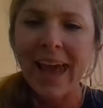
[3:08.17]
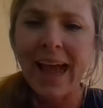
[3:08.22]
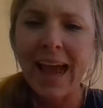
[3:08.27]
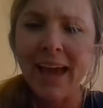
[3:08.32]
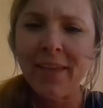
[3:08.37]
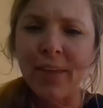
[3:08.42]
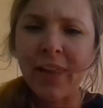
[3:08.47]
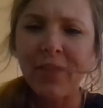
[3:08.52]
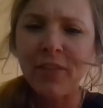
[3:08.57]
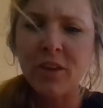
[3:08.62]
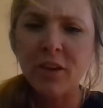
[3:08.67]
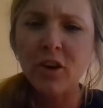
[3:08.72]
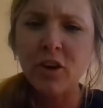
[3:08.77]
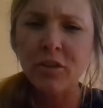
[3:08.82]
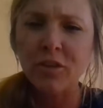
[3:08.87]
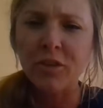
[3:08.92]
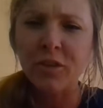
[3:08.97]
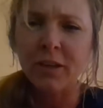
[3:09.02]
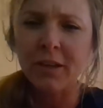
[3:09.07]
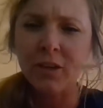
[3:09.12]
and that
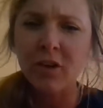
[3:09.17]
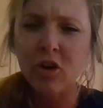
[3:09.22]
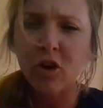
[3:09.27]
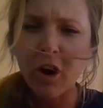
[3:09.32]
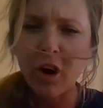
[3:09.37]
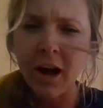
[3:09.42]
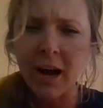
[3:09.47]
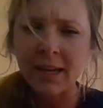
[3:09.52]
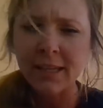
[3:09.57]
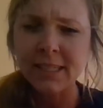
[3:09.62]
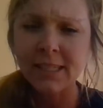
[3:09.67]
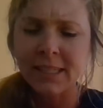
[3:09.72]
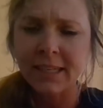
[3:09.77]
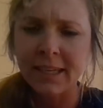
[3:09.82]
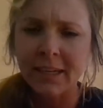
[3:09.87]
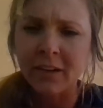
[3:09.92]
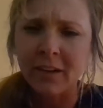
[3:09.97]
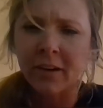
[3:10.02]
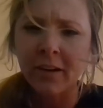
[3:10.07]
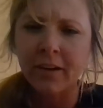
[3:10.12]
the crust
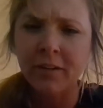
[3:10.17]
here,